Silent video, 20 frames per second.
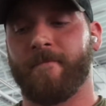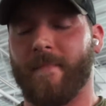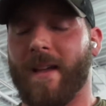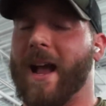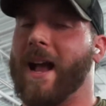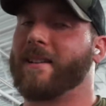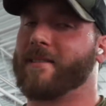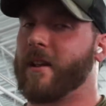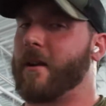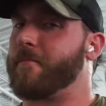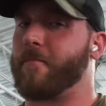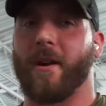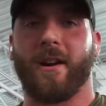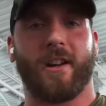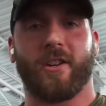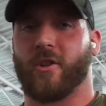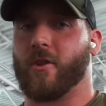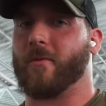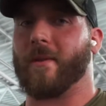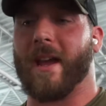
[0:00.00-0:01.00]
as upright
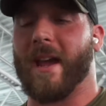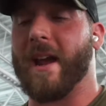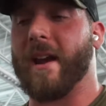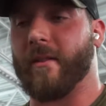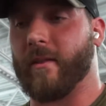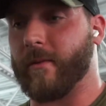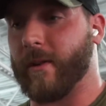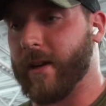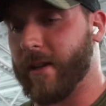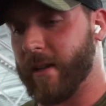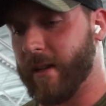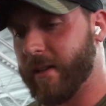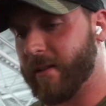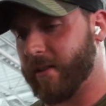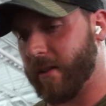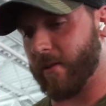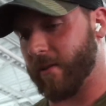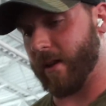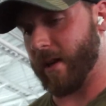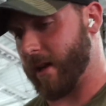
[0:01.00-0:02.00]
as you can, really.
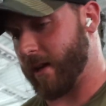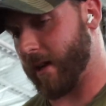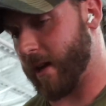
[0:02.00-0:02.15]
So like,